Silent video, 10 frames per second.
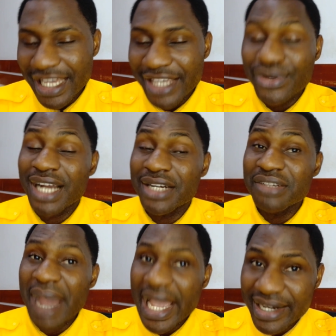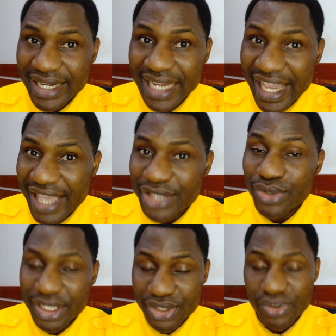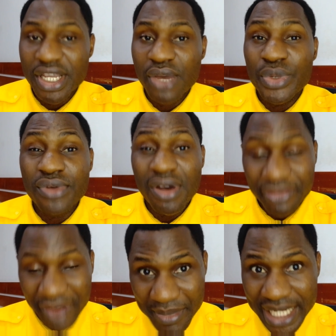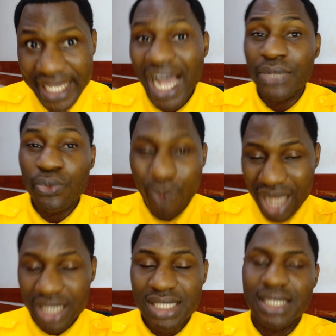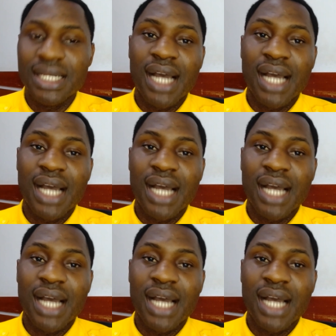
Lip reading: you cannot migrate again to Estonia with your family at once